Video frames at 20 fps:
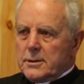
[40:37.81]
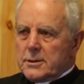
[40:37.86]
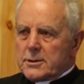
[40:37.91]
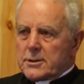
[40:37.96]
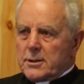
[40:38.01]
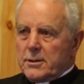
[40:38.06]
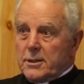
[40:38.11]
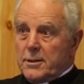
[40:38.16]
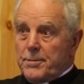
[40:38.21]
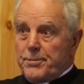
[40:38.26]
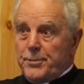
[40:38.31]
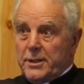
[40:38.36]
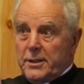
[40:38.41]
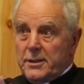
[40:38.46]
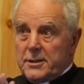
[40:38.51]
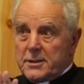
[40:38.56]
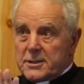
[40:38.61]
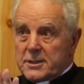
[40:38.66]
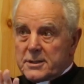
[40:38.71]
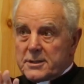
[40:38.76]
So the
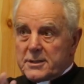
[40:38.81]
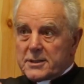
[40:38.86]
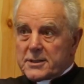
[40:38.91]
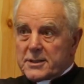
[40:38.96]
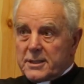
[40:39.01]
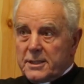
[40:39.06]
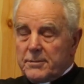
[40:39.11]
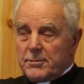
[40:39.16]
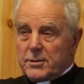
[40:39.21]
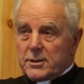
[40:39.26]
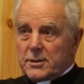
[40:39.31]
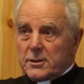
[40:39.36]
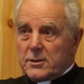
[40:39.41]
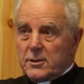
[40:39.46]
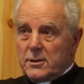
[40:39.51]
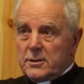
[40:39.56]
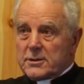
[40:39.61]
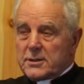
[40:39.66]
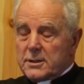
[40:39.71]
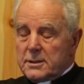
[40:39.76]
appearance is the same, but the
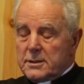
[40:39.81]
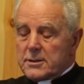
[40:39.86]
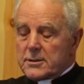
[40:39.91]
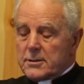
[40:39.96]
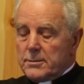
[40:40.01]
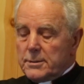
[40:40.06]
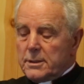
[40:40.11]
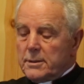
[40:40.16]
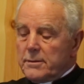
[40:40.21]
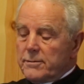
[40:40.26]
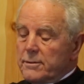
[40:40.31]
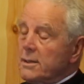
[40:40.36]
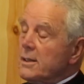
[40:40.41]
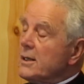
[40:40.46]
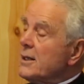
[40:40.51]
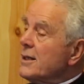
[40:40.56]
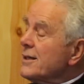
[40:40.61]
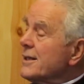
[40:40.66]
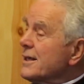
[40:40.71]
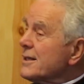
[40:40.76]
content is completely different.
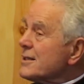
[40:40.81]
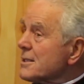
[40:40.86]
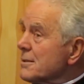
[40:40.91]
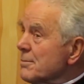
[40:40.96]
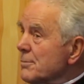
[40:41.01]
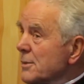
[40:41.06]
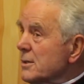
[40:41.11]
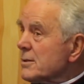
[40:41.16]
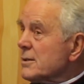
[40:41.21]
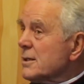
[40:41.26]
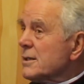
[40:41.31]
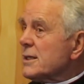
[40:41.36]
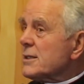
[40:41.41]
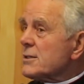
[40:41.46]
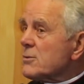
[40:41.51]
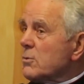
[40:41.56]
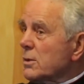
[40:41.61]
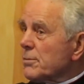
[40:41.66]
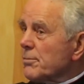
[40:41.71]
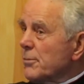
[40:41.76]

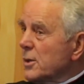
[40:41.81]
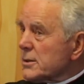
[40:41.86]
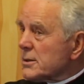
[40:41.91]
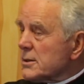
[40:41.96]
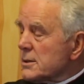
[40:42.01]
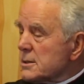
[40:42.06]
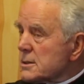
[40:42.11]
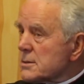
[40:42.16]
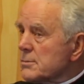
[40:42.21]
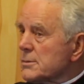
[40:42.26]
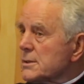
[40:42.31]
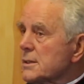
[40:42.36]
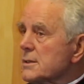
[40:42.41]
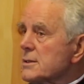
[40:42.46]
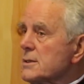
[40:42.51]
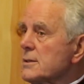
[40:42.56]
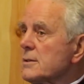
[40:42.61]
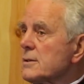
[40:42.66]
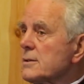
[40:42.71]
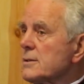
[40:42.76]
That's what modernism
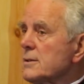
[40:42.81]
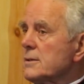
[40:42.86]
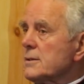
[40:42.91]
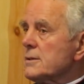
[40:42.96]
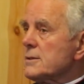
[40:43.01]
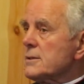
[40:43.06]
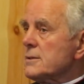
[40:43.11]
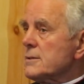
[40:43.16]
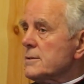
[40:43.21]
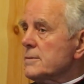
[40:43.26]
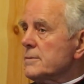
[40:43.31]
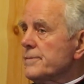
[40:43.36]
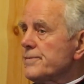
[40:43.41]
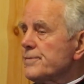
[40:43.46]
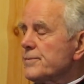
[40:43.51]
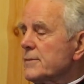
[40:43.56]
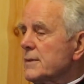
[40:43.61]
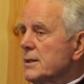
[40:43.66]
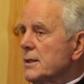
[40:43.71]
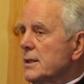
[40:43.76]
does to Catholicism.
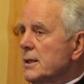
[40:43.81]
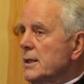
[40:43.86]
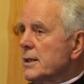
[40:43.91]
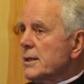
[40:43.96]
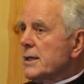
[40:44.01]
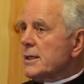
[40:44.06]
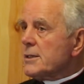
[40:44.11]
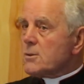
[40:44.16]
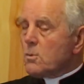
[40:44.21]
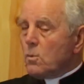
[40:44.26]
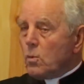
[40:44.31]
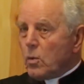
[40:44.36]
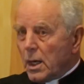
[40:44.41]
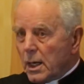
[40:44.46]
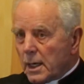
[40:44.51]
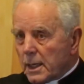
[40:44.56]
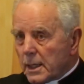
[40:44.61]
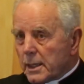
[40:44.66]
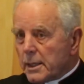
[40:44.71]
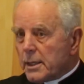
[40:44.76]
That's
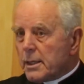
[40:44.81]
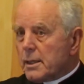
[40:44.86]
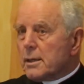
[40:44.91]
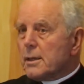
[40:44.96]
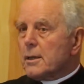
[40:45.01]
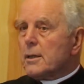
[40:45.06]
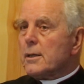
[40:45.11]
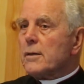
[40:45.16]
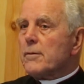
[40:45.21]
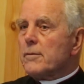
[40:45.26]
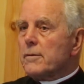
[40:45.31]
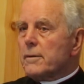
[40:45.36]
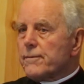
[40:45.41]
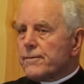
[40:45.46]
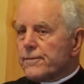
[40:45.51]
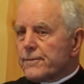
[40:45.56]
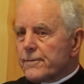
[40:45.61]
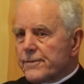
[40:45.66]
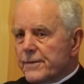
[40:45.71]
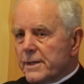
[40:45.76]
why
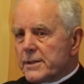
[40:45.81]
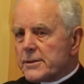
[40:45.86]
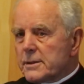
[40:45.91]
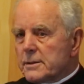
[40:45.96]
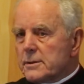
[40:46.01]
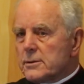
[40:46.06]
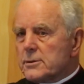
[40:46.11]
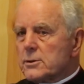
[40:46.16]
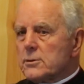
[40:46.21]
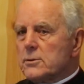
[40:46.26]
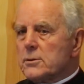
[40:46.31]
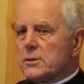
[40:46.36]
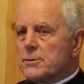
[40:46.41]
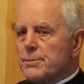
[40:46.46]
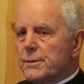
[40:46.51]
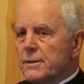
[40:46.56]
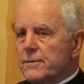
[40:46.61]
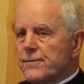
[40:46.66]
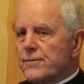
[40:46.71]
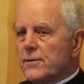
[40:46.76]
Vatican II has
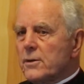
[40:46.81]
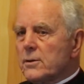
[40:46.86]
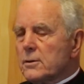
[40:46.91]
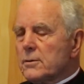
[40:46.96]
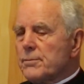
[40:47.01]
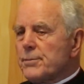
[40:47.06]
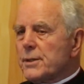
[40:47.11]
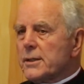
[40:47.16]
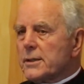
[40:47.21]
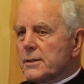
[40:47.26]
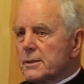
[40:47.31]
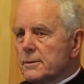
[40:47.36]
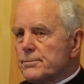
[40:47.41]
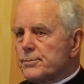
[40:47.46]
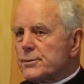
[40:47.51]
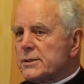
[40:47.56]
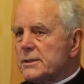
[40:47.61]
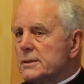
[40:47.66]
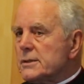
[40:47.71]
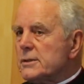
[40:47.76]
been followed by a
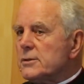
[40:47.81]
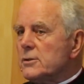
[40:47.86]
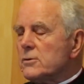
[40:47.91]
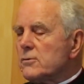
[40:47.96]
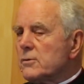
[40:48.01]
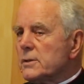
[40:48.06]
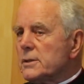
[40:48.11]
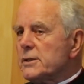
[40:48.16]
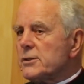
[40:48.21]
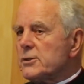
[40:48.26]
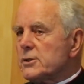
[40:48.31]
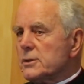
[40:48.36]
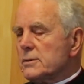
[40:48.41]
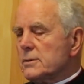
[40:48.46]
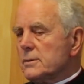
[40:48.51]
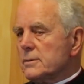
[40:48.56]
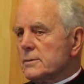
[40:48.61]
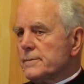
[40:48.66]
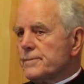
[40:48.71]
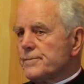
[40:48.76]
completely new
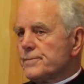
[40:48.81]
religion.